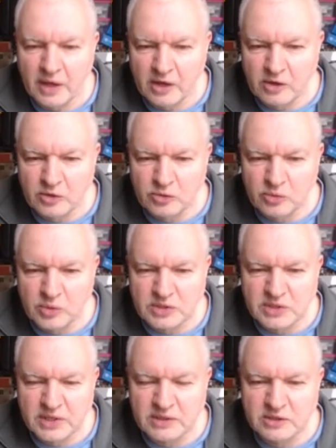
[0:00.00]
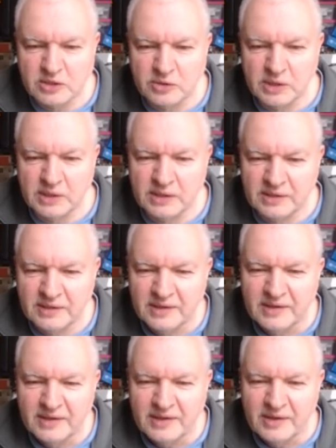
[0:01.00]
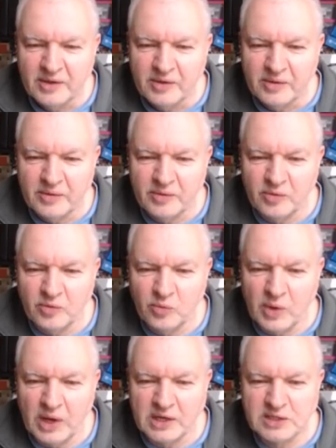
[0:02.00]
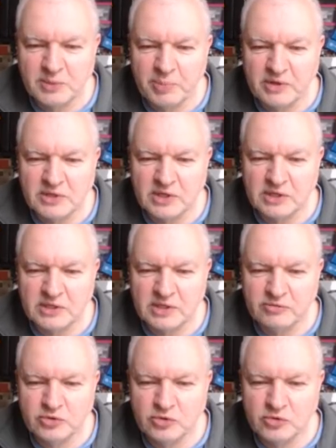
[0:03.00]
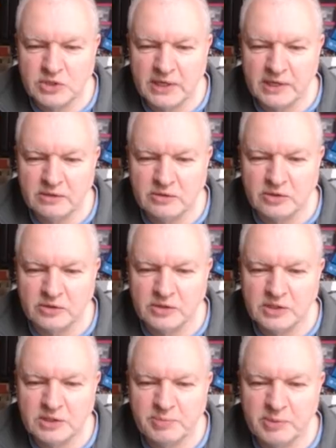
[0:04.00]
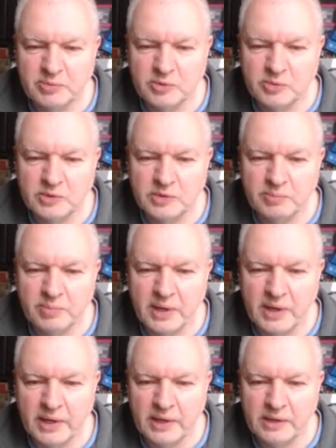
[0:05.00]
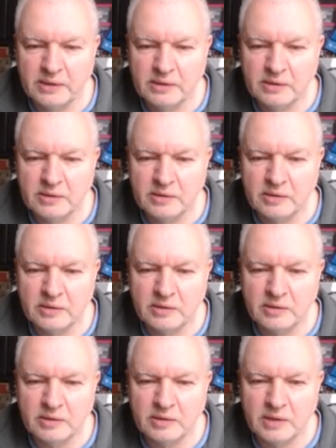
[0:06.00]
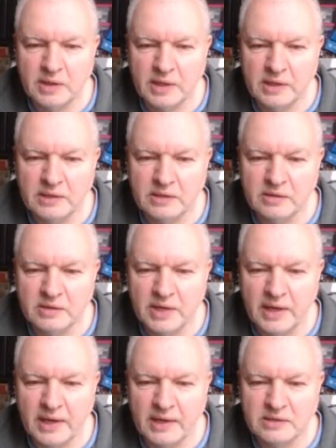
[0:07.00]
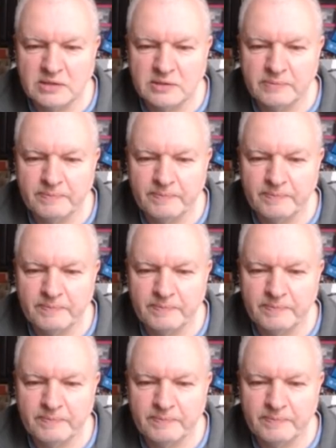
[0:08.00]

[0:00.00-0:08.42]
Oh, what's that doing? Well, I suppose I could have jaunty angles on these. People will complain like that.